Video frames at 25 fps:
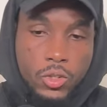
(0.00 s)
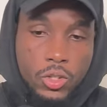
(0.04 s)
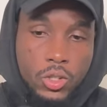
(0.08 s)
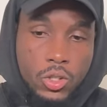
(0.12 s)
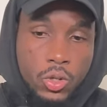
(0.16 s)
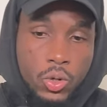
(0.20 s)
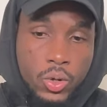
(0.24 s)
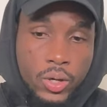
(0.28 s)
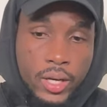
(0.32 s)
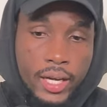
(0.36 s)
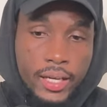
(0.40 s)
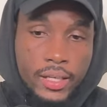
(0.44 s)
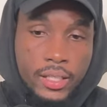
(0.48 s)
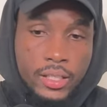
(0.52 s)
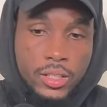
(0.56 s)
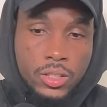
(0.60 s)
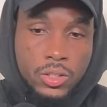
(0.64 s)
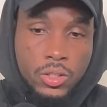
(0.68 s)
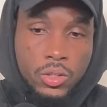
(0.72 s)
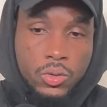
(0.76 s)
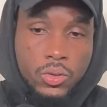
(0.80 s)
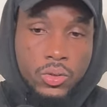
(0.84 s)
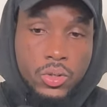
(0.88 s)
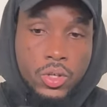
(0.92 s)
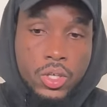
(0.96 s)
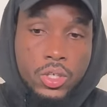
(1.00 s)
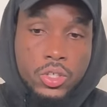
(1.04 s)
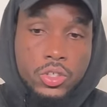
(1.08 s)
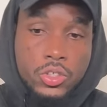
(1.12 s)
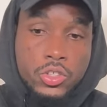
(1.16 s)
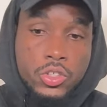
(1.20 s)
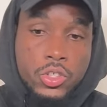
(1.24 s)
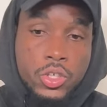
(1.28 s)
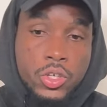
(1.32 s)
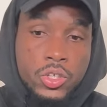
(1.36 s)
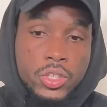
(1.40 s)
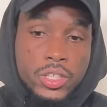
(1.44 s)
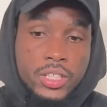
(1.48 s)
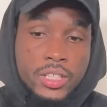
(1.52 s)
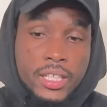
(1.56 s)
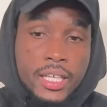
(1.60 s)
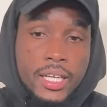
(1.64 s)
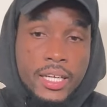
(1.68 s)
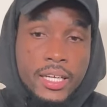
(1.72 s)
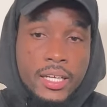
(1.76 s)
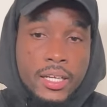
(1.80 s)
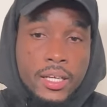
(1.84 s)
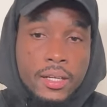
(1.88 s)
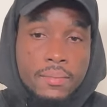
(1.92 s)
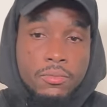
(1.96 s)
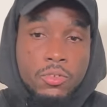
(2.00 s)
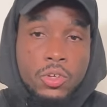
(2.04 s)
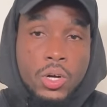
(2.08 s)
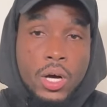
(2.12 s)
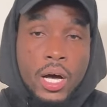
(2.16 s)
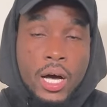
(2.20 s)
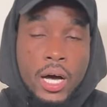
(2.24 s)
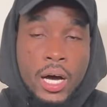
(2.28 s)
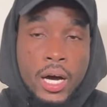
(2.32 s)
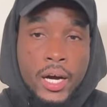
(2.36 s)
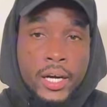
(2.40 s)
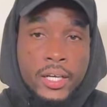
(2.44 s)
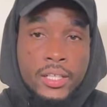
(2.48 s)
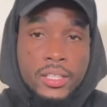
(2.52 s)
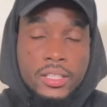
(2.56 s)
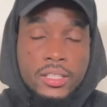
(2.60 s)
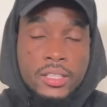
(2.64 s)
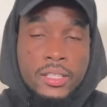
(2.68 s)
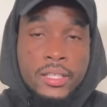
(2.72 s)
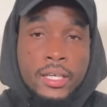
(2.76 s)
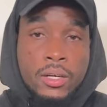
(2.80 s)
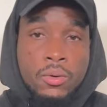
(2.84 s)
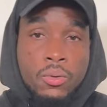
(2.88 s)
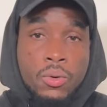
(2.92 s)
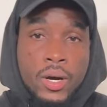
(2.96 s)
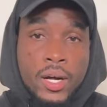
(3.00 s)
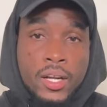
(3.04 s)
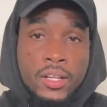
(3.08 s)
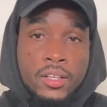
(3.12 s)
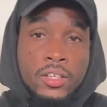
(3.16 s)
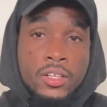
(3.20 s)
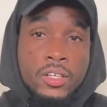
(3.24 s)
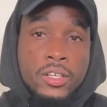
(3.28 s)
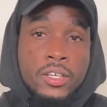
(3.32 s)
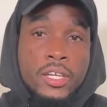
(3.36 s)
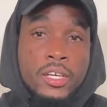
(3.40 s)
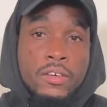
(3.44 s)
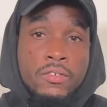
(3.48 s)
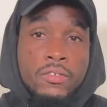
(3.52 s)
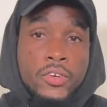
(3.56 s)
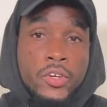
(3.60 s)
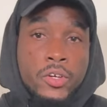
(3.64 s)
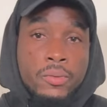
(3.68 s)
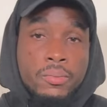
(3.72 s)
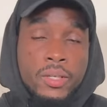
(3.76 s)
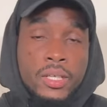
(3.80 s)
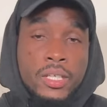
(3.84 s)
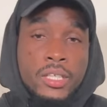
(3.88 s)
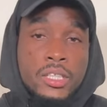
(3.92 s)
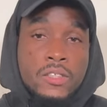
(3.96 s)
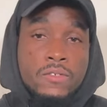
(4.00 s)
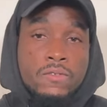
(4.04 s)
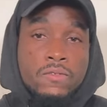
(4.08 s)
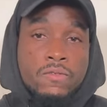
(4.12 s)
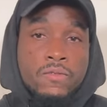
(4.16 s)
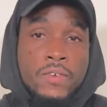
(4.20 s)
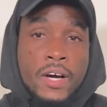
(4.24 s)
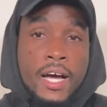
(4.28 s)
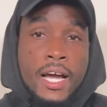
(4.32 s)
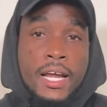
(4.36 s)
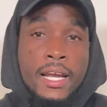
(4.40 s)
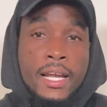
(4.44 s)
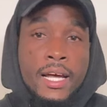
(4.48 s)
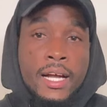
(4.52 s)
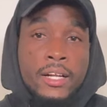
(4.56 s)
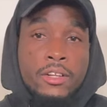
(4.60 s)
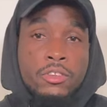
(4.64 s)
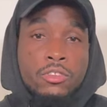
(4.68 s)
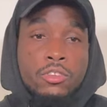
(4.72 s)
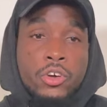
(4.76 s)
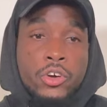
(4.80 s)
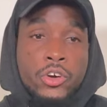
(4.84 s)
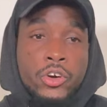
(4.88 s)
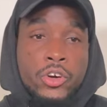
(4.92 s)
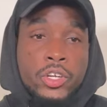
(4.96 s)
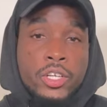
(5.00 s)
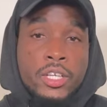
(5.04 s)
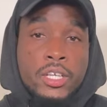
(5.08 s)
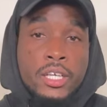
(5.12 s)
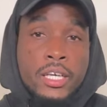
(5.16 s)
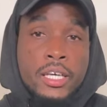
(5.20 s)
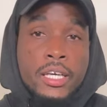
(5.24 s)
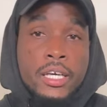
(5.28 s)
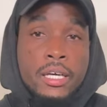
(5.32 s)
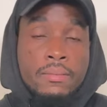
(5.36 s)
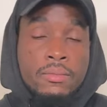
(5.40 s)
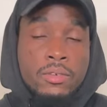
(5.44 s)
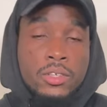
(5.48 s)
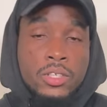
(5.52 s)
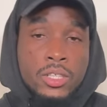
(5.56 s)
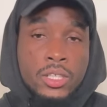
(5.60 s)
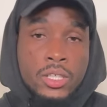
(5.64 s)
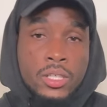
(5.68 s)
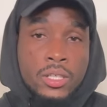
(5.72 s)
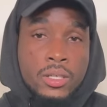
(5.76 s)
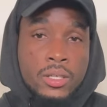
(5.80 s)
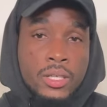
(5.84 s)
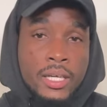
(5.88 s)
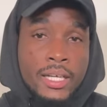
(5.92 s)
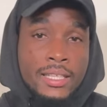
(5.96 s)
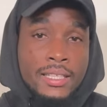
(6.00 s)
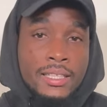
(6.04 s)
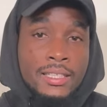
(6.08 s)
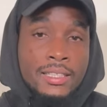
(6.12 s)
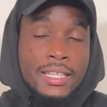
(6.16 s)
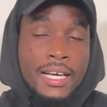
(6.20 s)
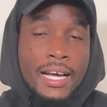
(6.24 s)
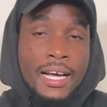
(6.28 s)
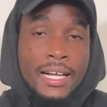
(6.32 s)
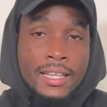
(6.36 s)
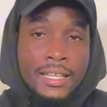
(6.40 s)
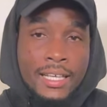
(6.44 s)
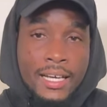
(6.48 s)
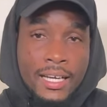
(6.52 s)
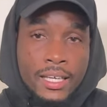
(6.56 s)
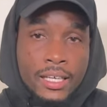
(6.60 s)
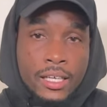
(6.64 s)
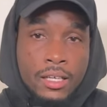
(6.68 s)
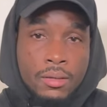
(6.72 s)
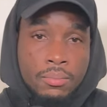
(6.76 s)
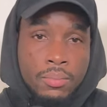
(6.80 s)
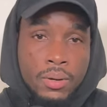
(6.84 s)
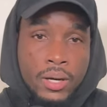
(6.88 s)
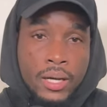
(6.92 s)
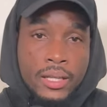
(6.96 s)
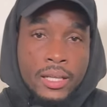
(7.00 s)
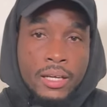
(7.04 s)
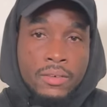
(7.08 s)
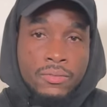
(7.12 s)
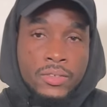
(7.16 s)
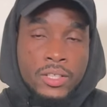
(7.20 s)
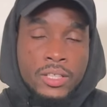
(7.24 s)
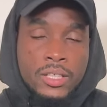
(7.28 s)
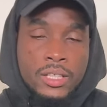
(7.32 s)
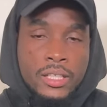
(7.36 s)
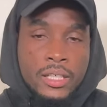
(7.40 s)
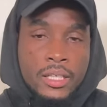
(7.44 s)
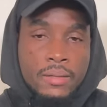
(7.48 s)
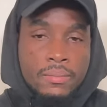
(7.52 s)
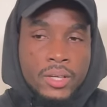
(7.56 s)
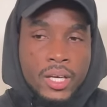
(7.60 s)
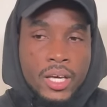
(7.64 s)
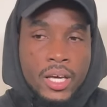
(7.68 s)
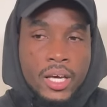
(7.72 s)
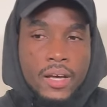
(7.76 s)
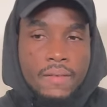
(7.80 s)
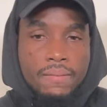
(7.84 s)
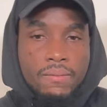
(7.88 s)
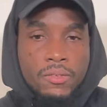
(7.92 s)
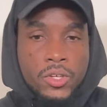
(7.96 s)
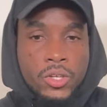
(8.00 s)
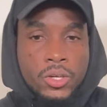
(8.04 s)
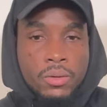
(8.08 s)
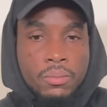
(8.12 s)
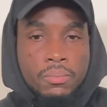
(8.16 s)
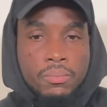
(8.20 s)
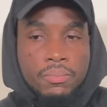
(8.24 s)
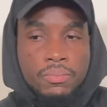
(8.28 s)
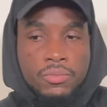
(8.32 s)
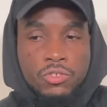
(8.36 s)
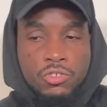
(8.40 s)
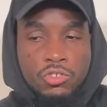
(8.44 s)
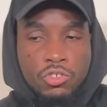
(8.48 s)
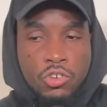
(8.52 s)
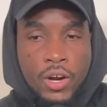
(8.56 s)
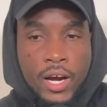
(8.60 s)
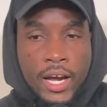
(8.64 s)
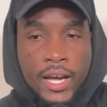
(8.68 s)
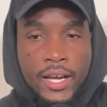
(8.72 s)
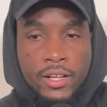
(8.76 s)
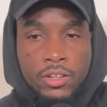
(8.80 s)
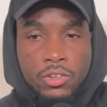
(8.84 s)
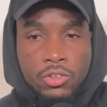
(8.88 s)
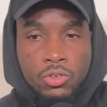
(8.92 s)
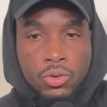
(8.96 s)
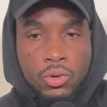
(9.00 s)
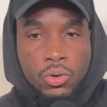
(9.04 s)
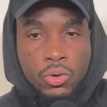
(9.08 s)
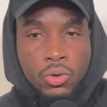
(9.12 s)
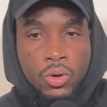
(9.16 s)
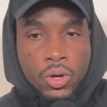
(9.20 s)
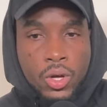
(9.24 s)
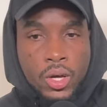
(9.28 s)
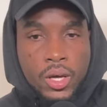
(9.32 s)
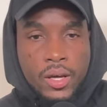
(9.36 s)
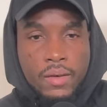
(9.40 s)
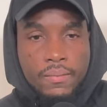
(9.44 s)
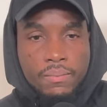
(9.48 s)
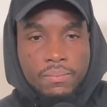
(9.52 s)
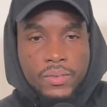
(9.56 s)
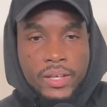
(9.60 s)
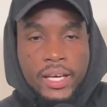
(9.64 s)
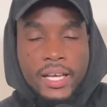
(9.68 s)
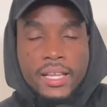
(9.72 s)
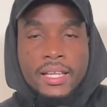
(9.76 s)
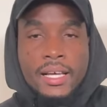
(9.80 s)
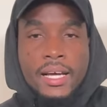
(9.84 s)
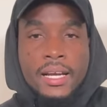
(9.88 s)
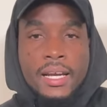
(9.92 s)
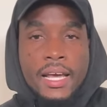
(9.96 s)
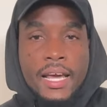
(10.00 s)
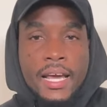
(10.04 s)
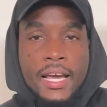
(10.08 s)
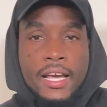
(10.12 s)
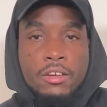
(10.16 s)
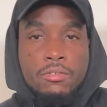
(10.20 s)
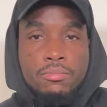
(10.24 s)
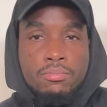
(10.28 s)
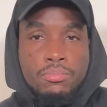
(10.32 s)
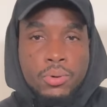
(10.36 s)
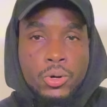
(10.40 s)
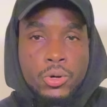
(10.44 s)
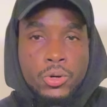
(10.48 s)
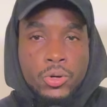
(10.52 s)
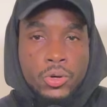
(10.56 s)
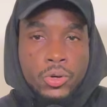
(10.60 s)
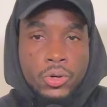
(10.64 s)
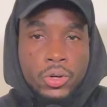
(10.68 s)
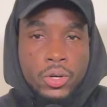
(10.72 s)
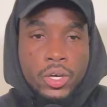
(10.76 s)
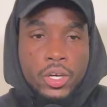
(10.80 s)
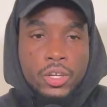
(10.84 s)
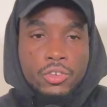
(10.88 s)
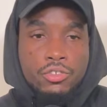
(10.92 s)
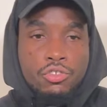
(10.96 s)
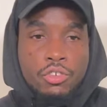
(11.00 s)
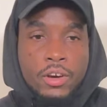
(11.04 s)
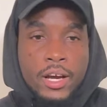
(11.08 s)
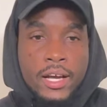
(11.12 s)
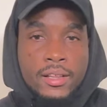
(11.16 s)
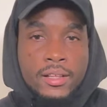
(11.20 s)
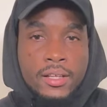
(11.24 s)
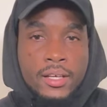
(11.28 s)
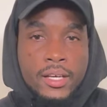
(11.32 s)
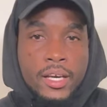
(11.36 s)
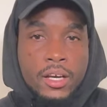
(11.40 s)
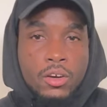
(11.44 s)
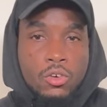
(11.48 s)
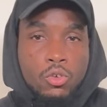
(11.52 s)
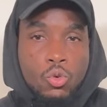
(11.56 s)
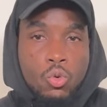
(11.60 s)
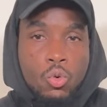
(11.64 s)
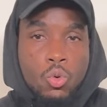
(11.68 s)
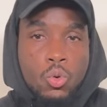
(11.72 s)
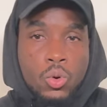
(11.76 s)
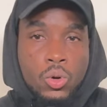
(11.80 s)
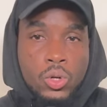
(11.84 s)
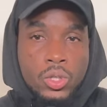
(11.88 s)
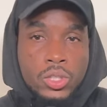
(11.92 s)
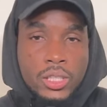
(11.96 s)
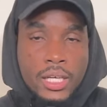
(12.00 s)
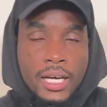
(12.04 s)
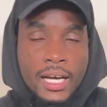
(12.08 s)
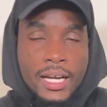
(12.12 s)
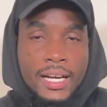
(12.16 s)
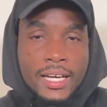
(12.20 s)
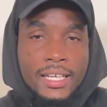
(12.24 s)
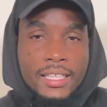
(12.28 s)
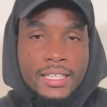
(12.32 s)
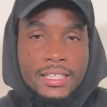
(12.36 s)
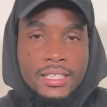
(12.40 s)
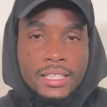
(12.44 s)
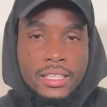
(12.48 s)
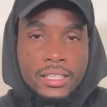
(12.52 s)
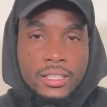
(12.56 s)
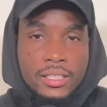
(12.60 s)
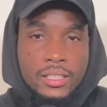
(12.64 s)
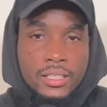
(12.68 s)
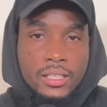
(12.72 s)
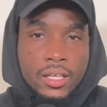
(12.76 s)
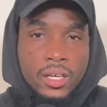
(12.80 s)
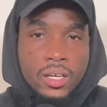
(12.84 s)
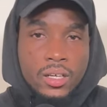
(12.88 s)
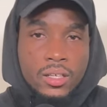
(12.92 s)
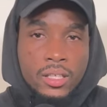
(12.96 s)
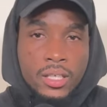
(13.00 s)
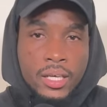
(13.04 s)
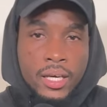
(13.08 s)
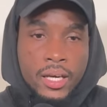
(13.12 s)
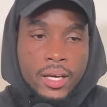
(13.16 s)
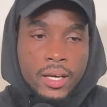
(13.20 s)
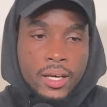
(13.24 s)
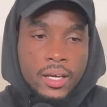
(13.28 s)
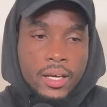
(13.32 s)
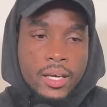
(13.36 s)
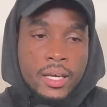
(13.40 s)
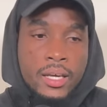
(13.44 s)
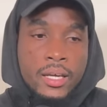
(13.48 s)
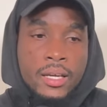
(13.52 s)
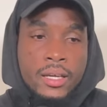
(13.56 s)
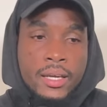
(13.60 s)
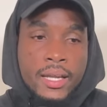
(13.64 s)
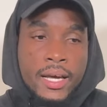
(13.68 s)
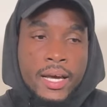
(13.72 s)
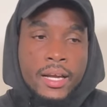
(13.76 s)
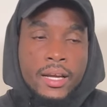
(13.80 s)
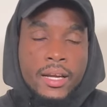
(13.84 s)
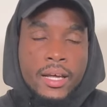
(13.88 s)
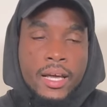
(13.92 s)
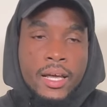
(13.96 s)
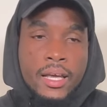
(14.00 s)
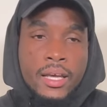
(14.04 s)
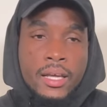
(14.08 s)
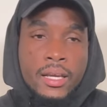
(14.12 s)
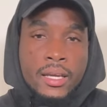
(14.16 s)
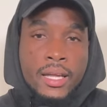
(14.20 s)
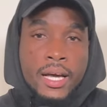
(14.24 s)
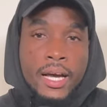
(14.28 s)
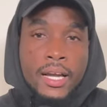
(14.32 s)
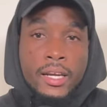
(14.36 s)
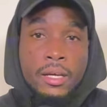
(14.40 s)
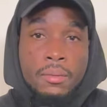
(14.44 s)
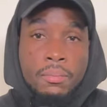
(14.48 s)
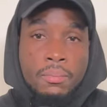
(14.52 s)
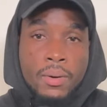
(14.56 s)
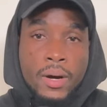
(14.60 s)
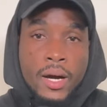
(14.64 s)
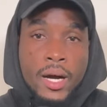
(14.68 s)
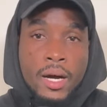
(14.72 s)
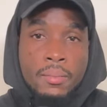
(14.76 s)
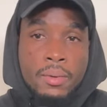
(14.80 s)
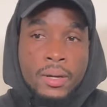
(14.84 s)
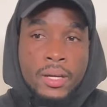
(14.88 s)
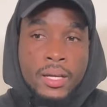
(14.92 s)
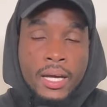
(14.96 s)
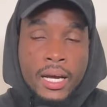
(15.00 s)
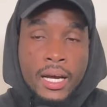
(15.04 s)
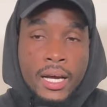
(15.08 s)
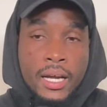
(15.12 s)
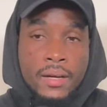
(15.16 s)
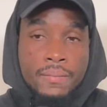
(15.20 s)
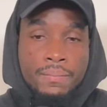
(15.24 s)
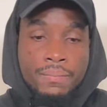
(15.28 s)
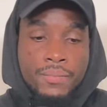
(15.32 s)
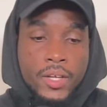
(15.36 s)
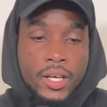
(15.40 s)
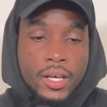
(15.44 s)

Look at this now. So sending him to hearts, they want to develop his final third game. You know, that is attacking part of his game. You know, trying to get an end product, trying to get goals and assists. Yeah, in that in that department. And